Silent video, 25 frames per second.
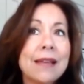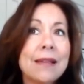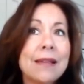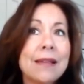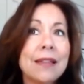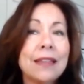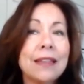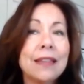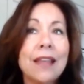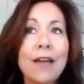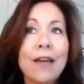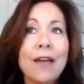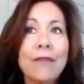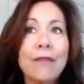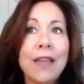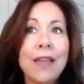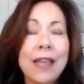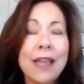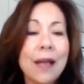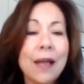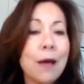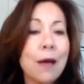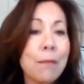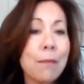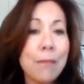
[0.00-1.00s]

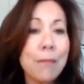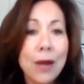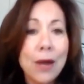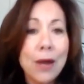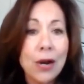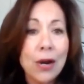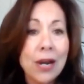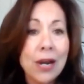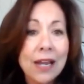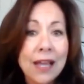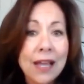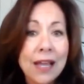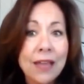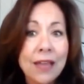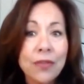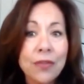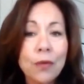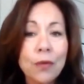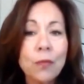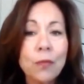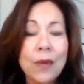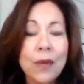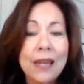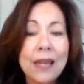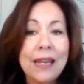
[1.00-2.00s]
loving America
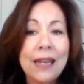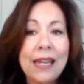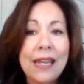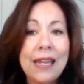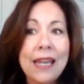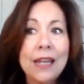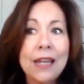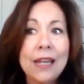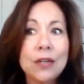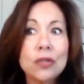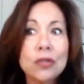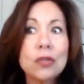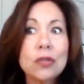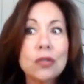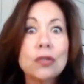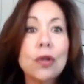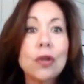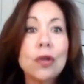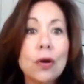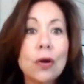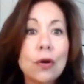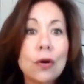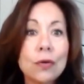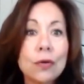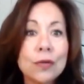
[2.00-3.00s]
that we need
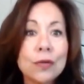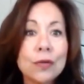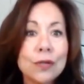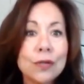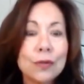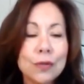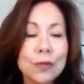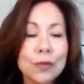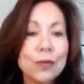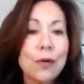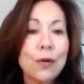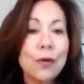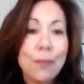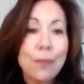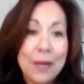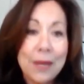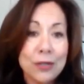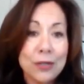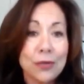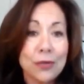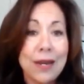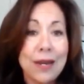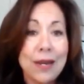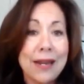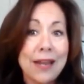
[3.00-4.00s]
so, so, so
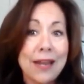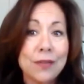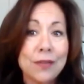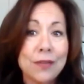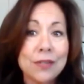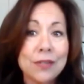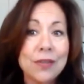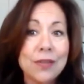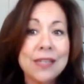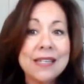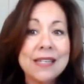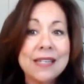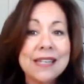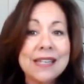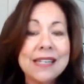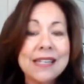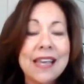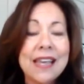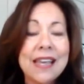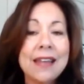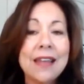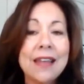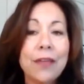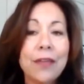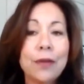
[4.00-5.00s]
much right now. So, this is
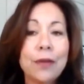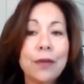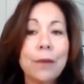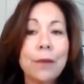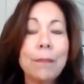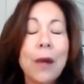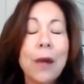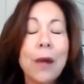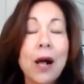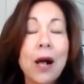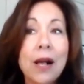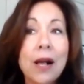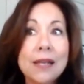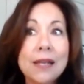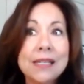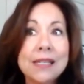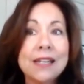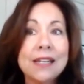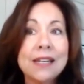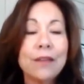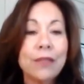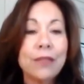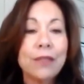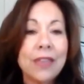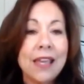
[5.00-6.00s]
another
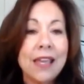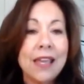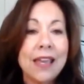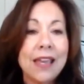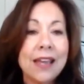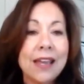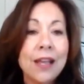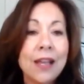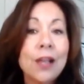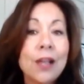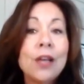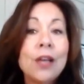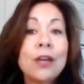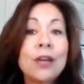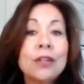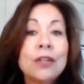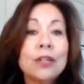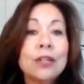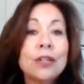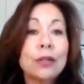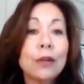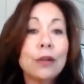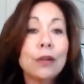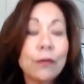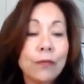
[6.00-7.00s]
positive thing
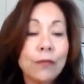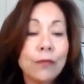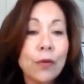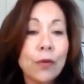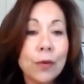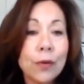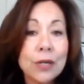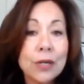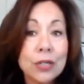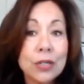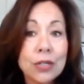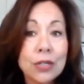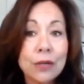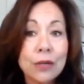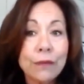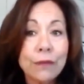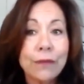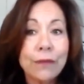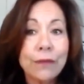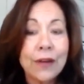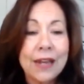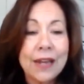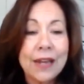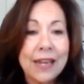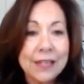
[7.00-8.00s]
to look forward to
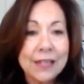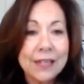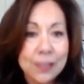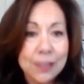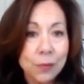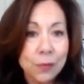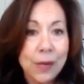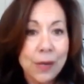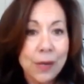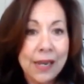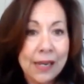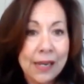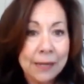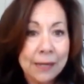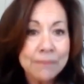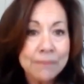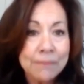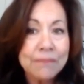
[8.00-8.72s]
for next week.